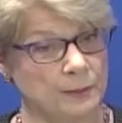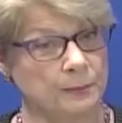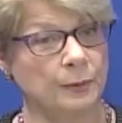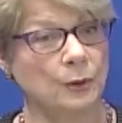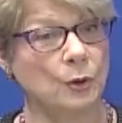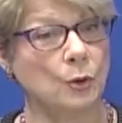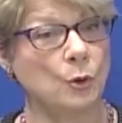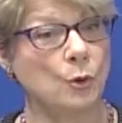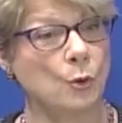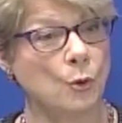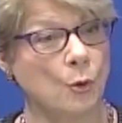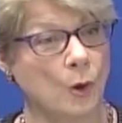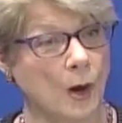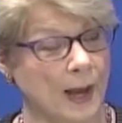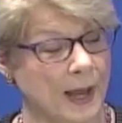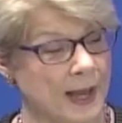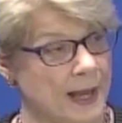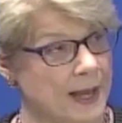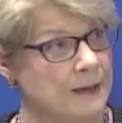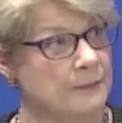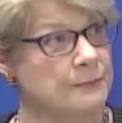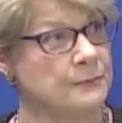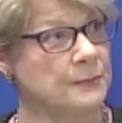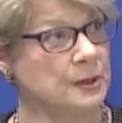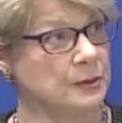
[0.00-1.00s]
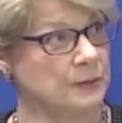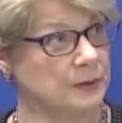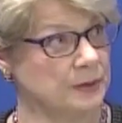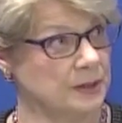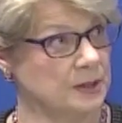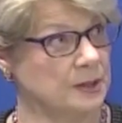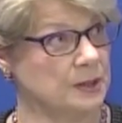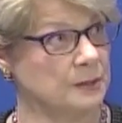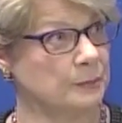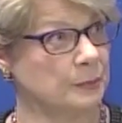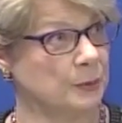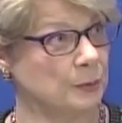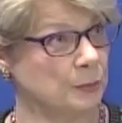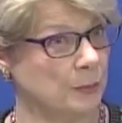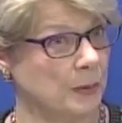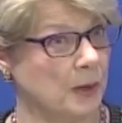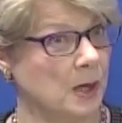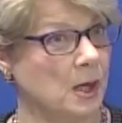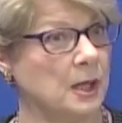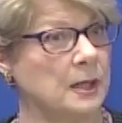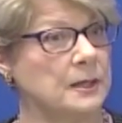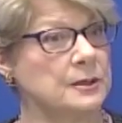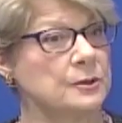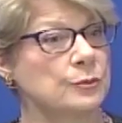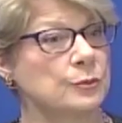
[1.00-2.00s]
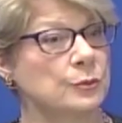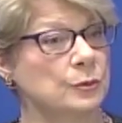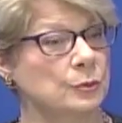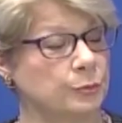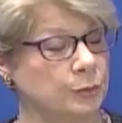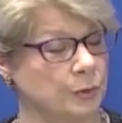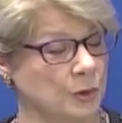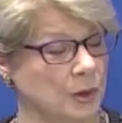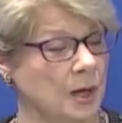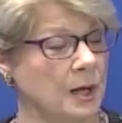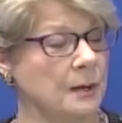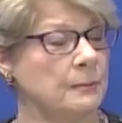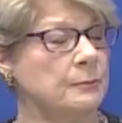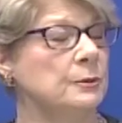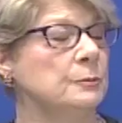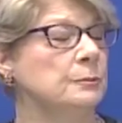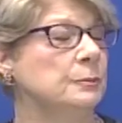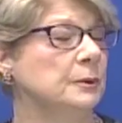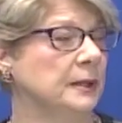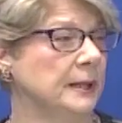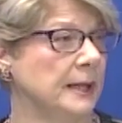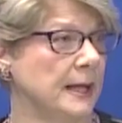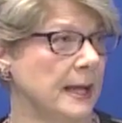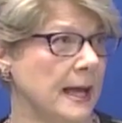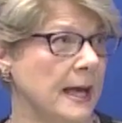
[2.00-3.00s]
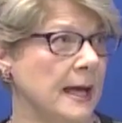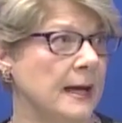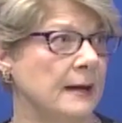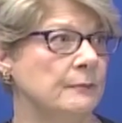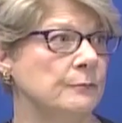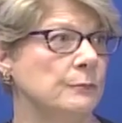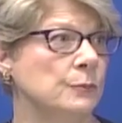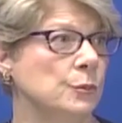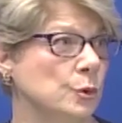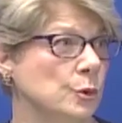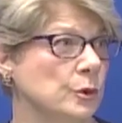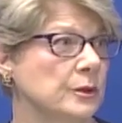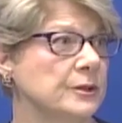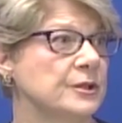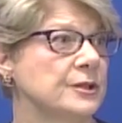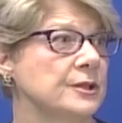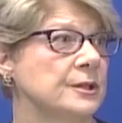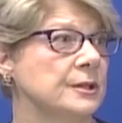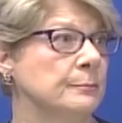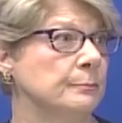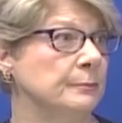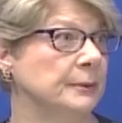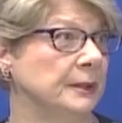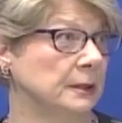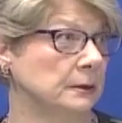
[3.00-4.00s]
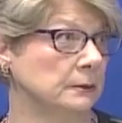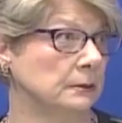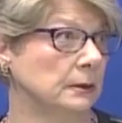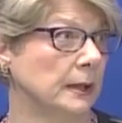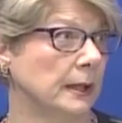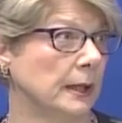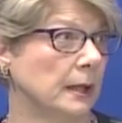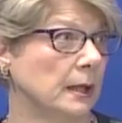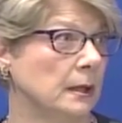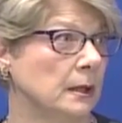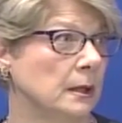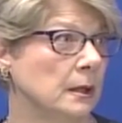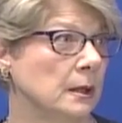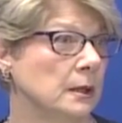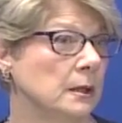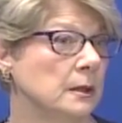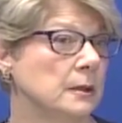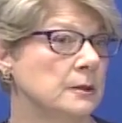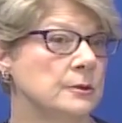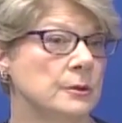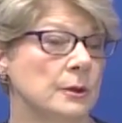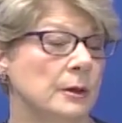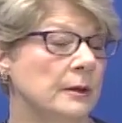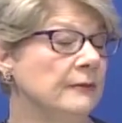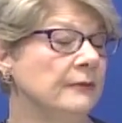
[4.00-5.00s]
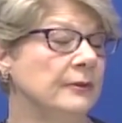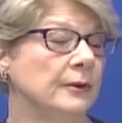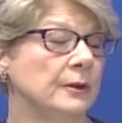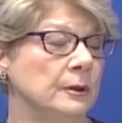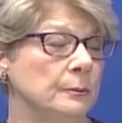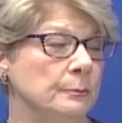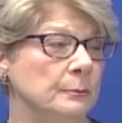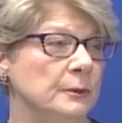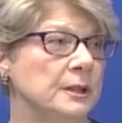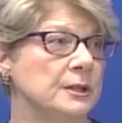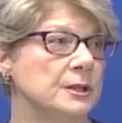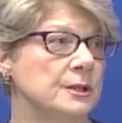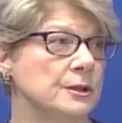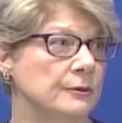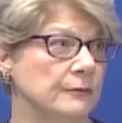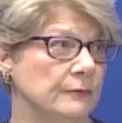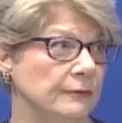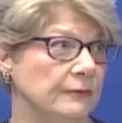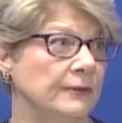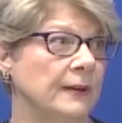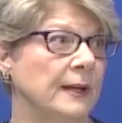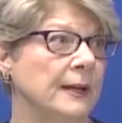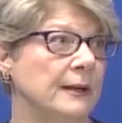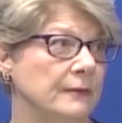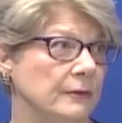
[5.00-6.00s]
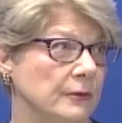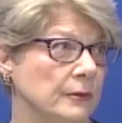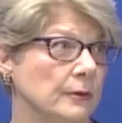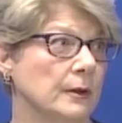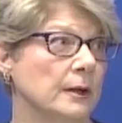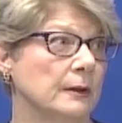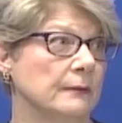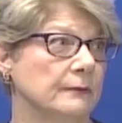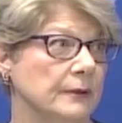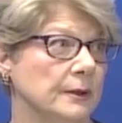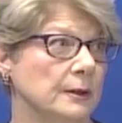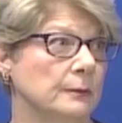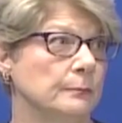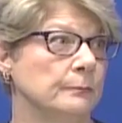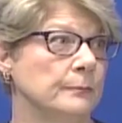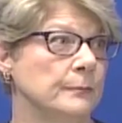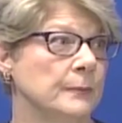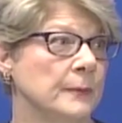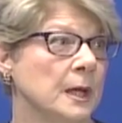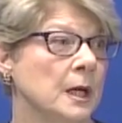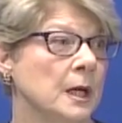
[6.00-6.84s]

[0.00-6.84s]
people who have municipal bonds will probably have more stability. So I'm very much in favor of them.